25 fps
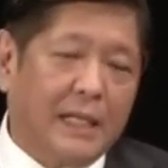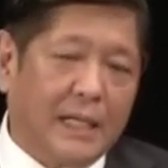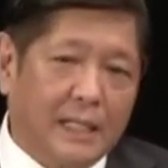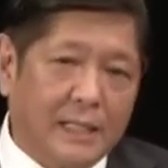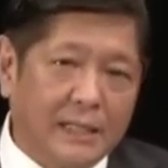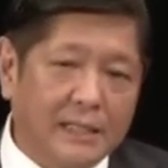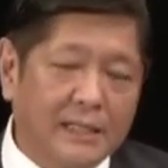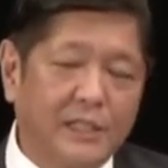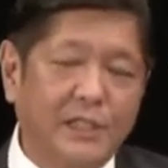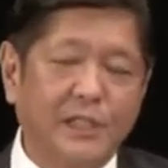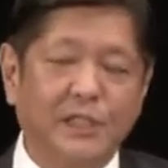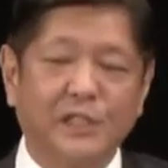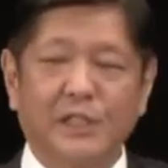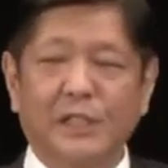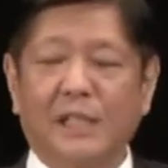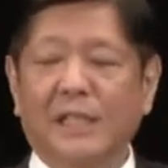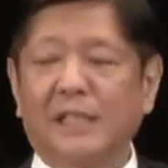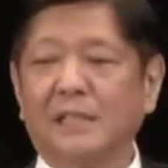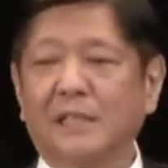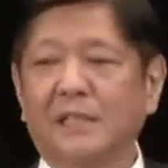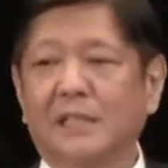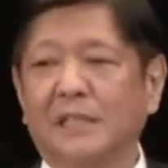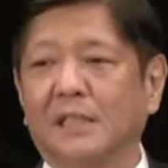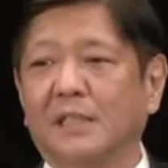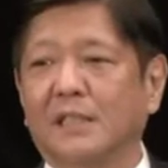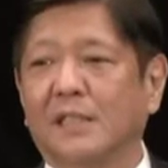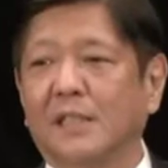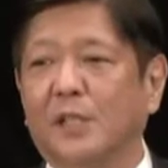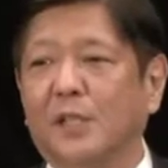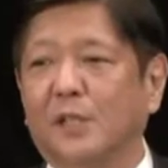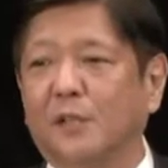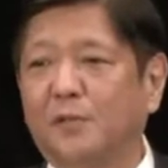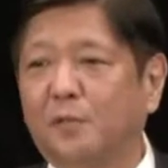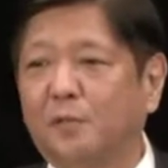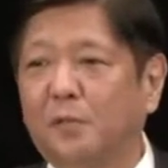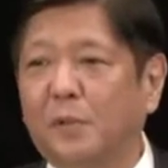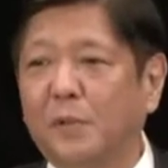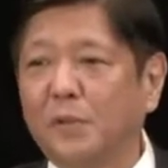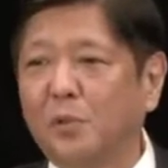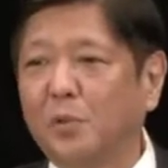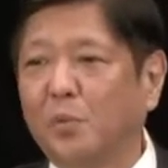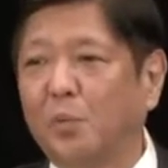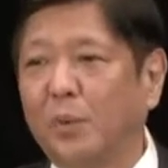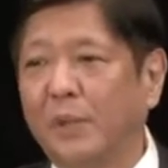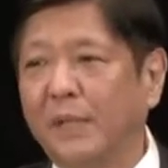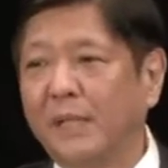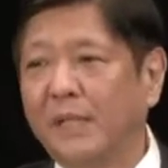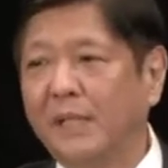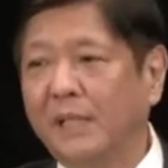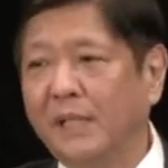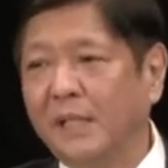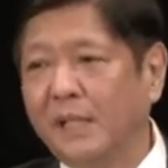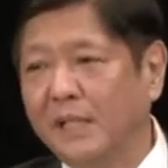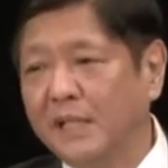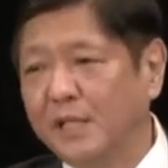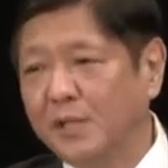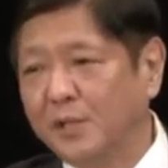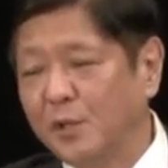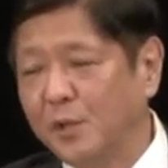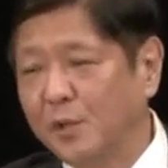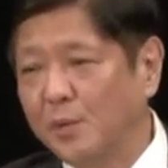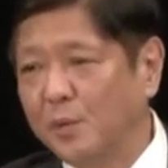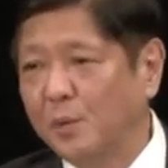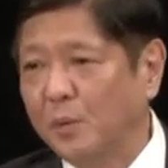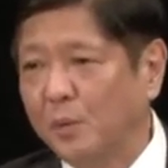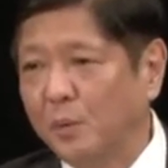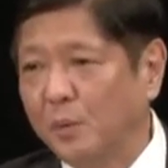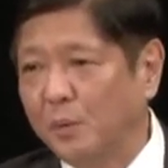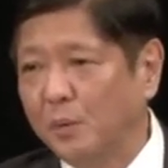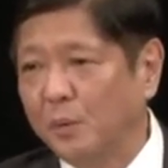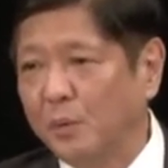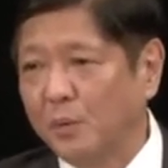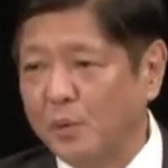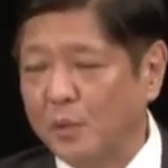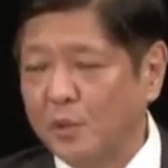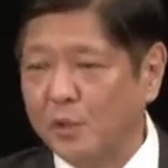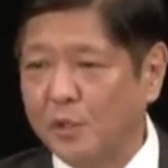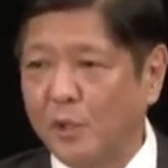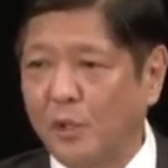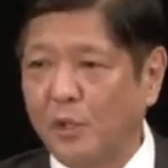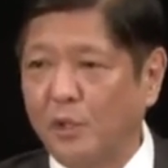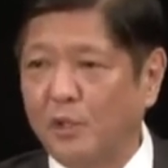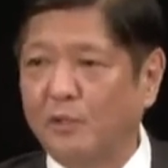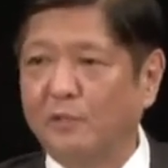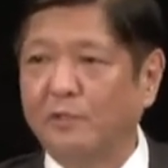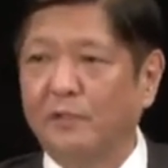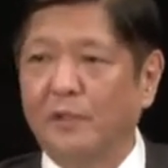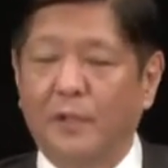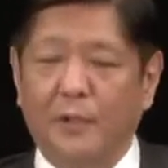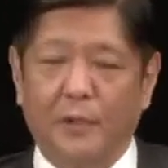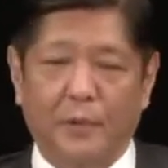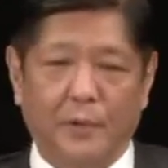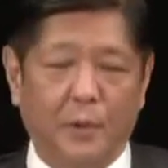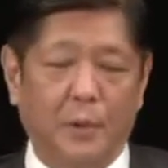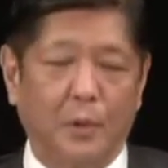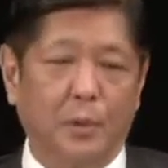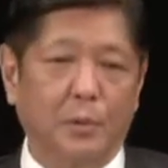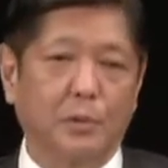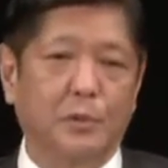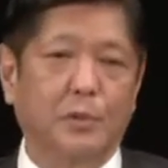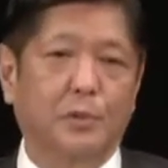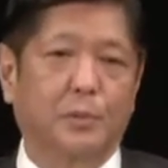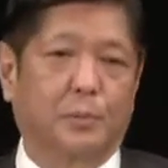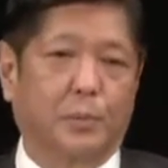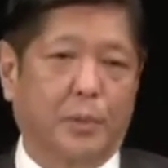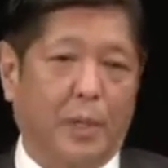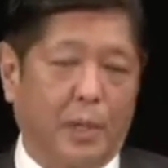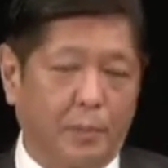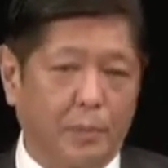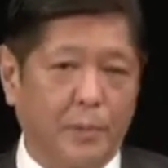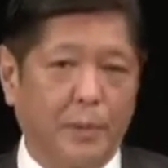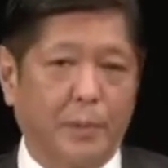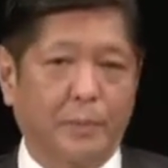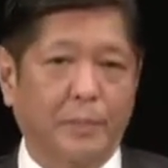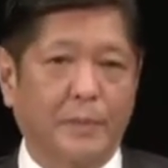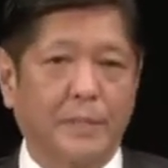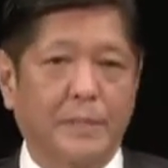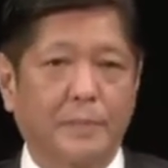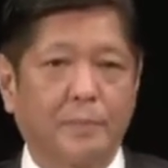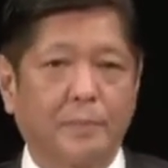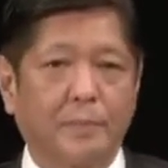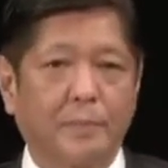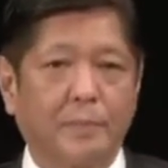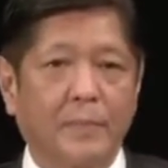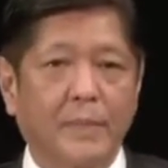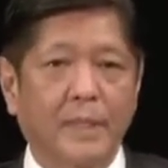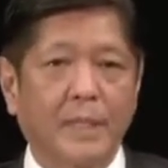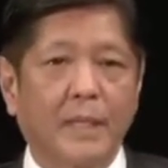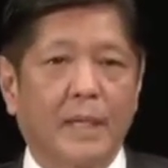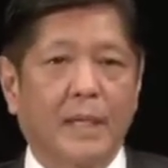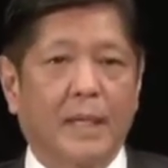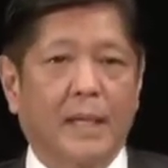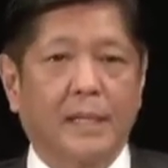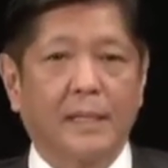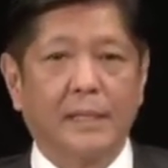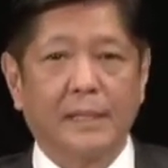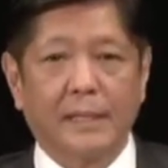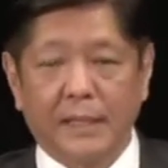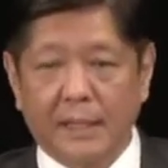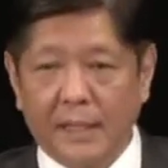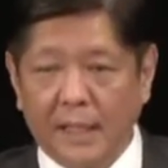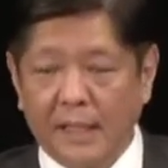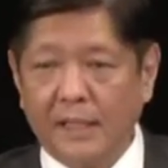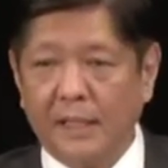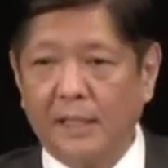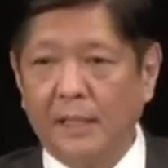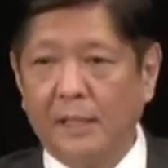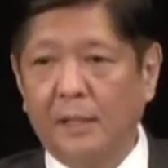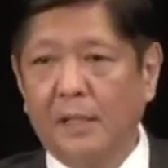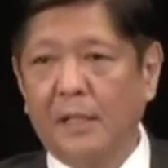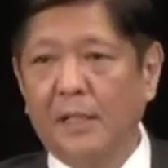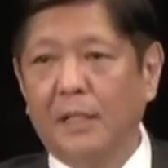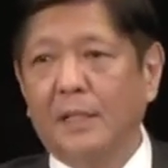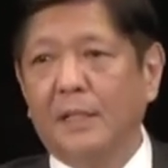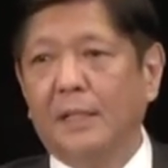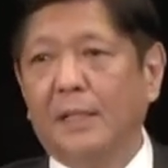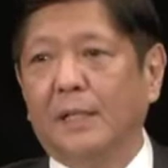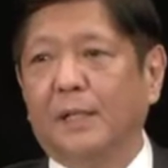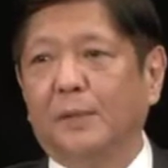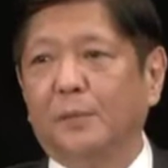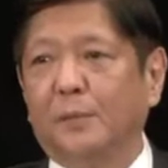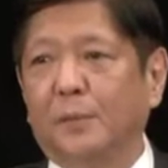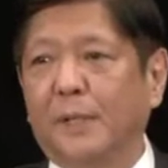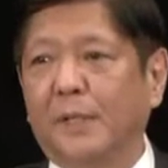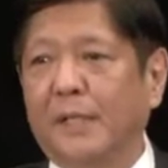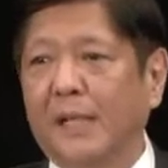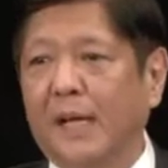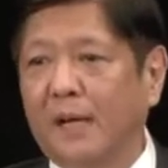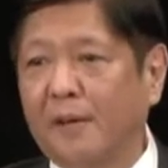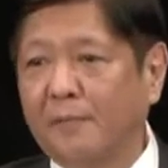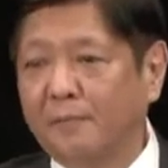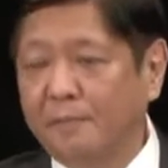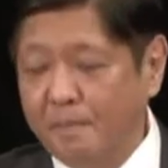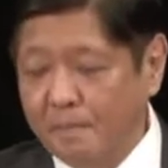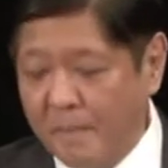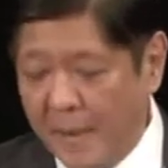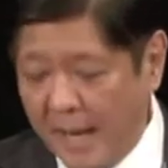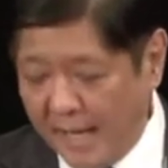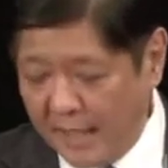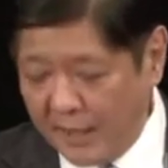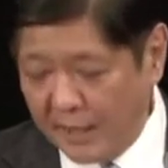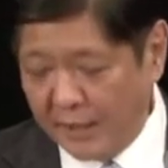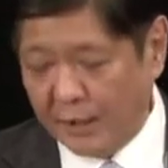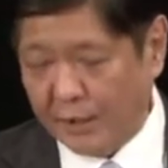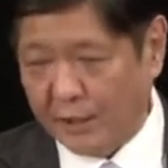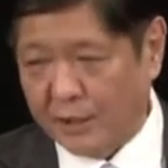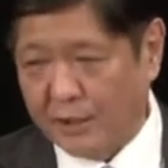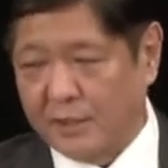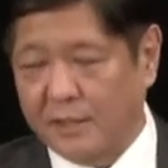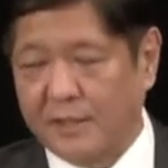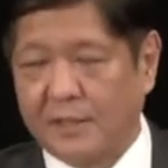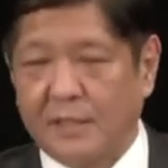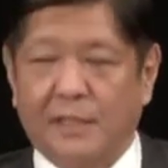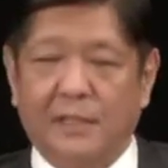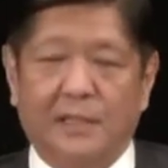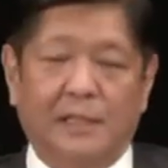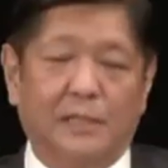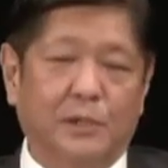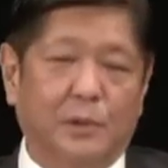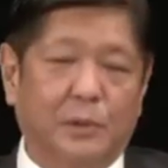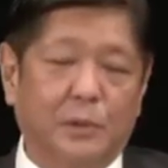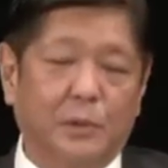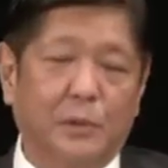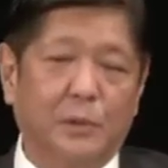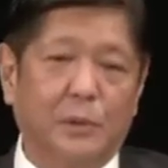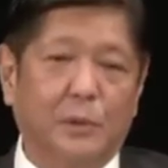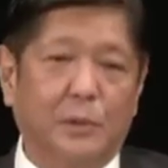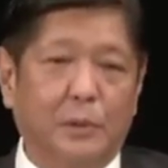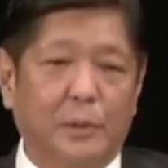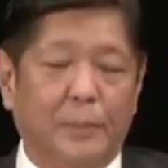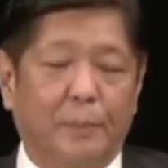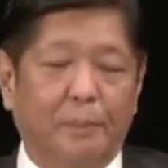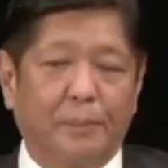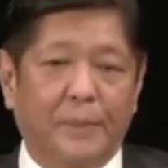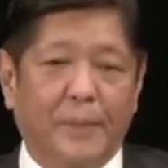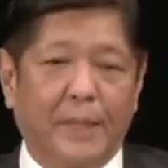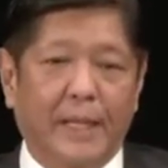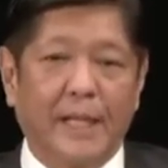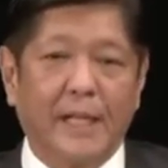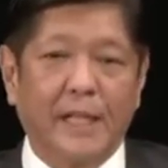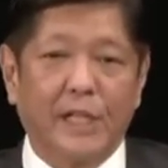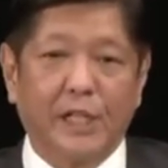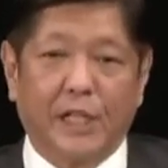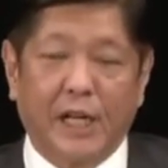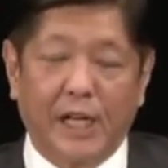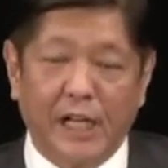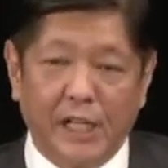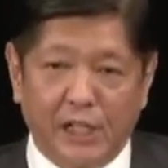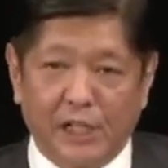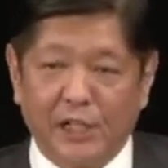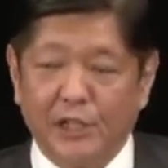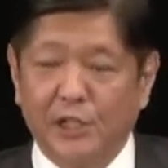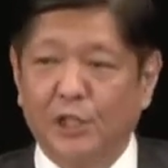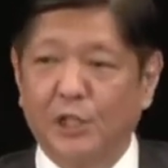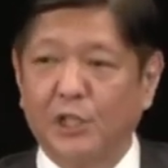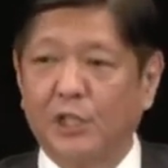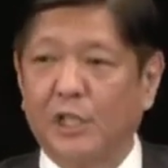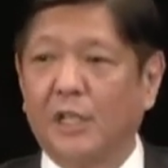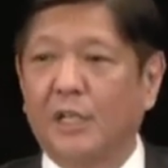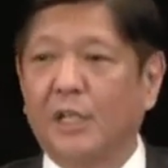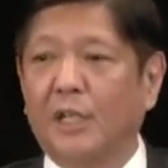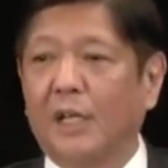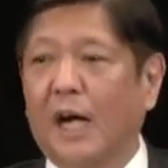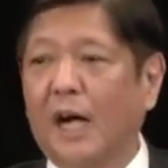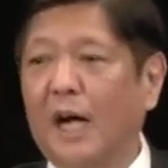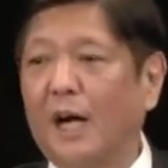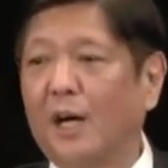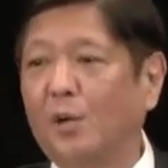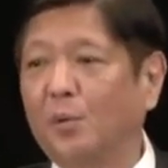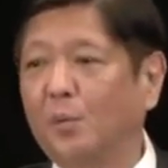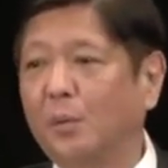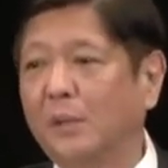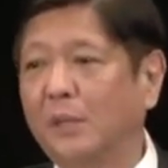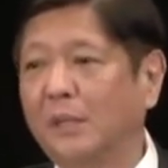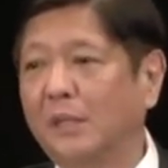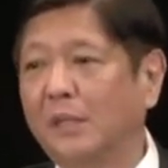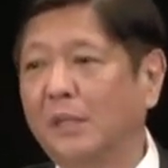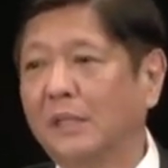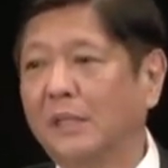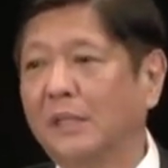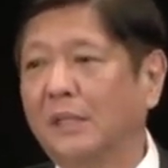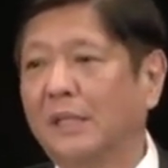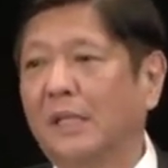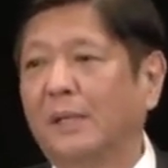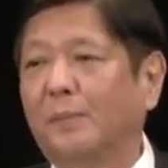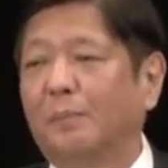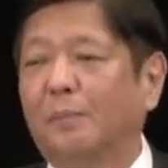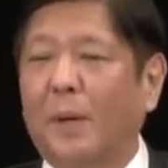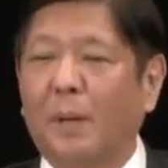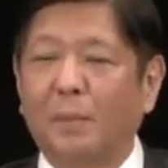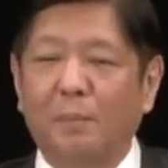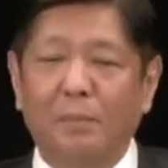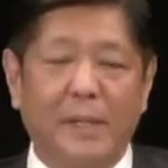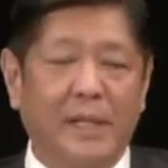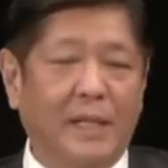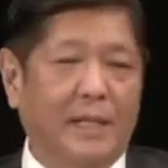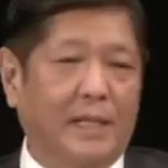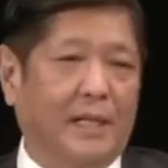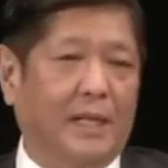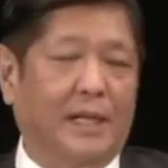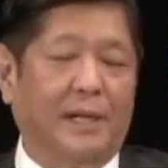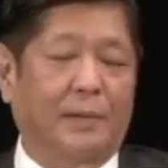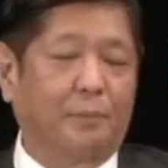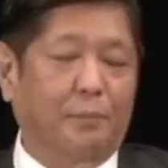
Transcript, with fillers: understanding of what we need to do to solve those problems. And again, we have managed uh, to engage our uh, public, uh,